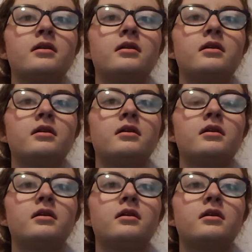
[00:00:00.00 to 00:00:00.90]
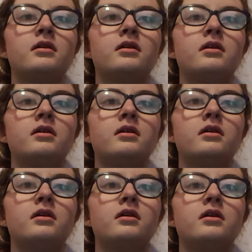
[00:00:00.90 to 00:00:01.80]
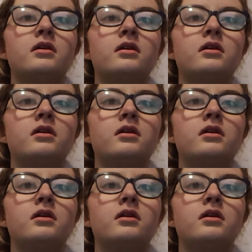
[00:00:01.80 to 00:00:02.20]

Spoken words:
No one is speaking in this clip.